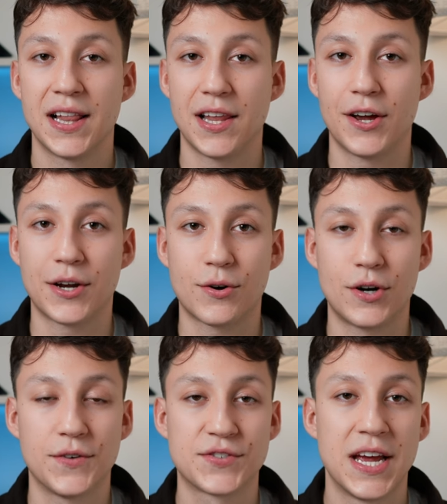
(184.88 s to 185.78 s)
line
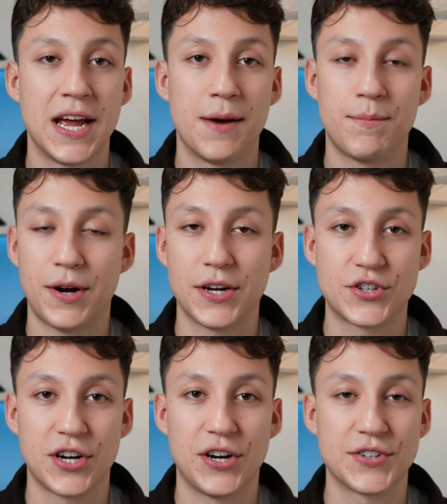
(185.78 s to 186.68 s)
graphs, pie
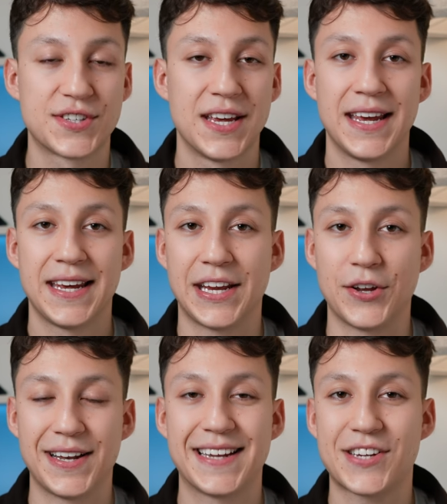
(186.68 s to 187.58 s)
charts, the
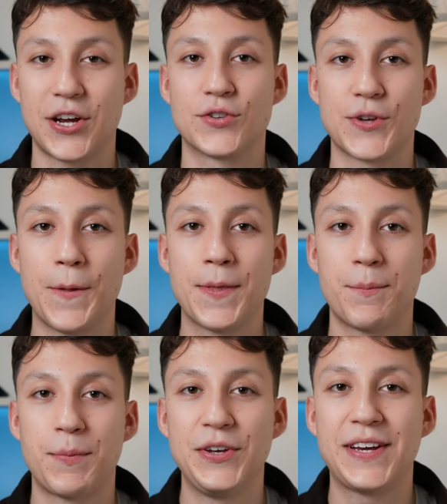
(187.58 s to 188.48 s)
list goes on,
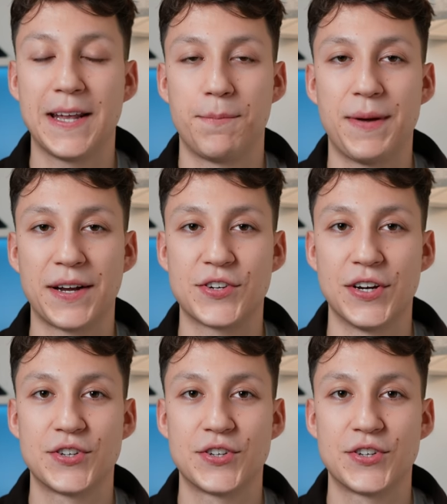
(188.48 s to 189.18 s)
but you get the picture.